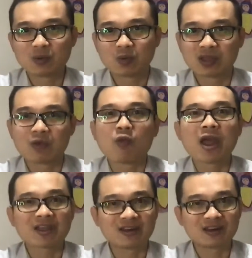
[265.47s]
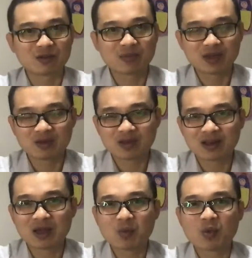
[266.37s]
we can regulate your
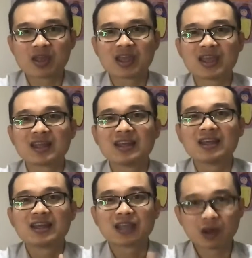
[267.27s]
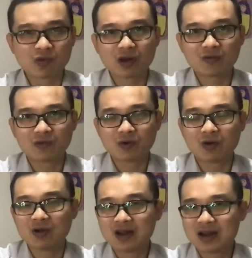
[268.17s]
period, and we can get rid of
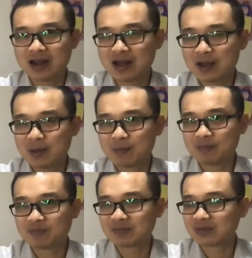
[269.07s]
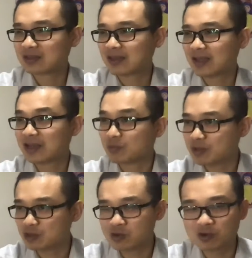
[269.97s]
your
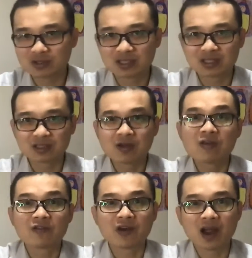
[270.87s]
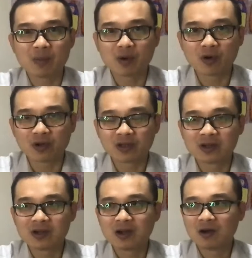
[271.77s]
endometriosis, fibroid,
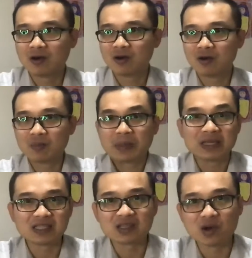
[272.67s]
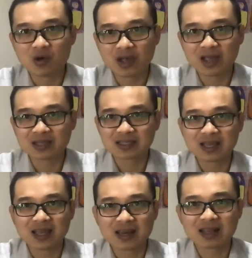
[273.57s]
or PCOS,
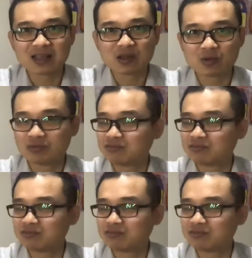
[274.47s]
and then you